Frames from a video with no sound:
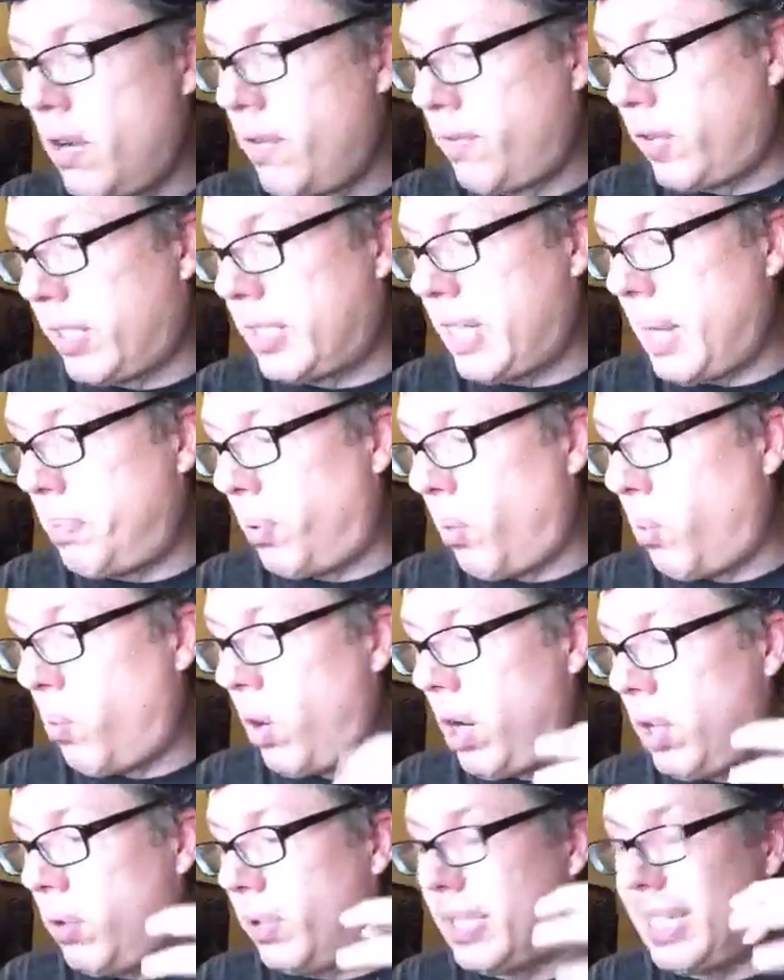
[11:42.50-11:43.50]
For example,
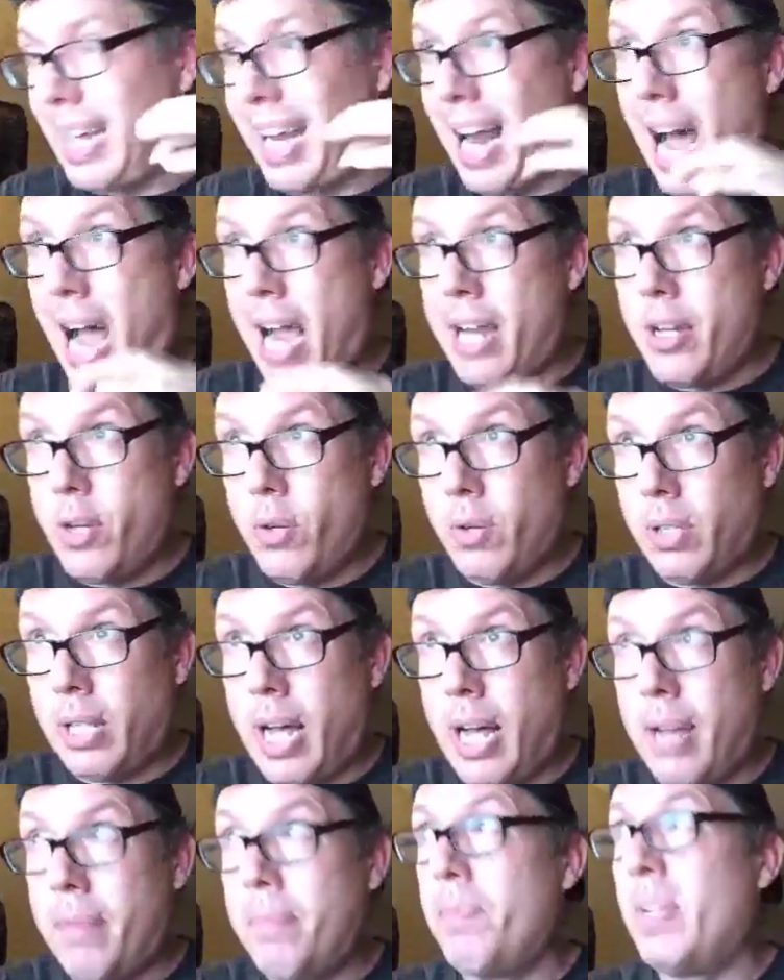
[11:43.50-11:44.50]
one of the ones that I do a
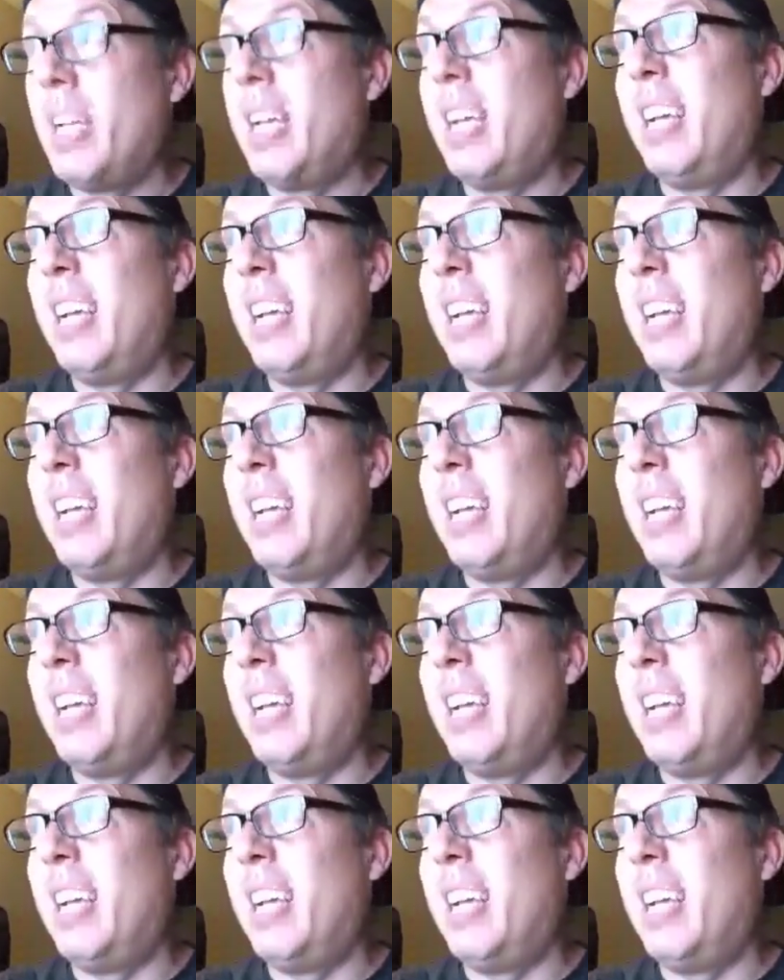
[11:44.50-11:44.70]
lot